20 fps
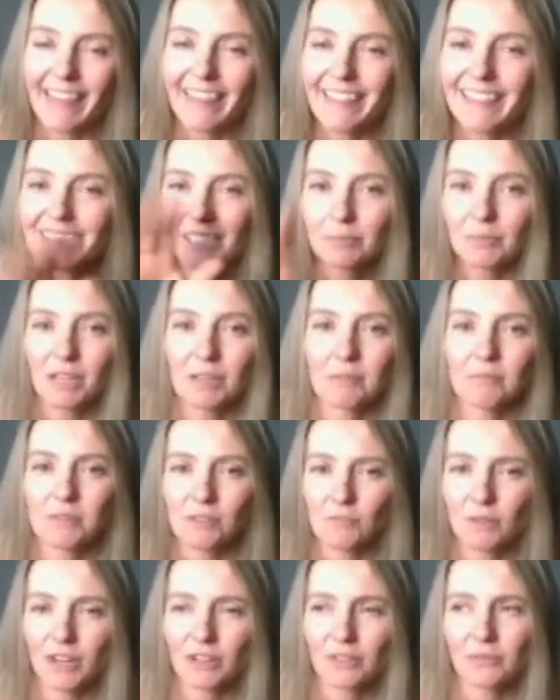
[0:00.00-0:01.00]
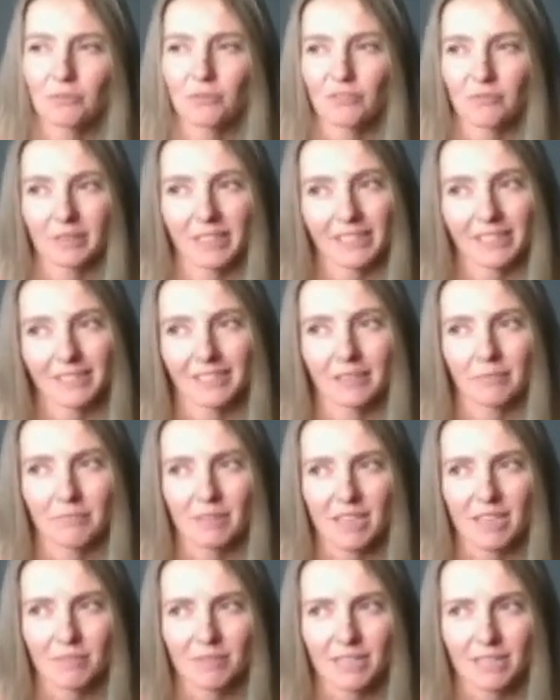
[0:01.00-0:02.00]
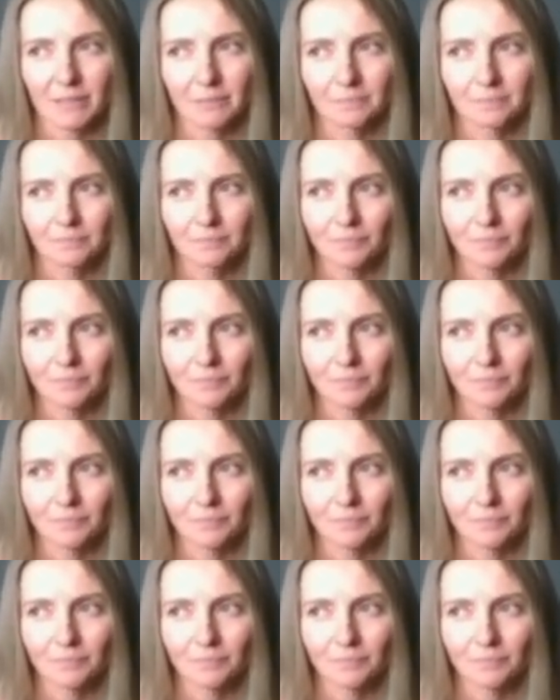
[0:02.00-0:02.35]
This might be one of the movements that maybe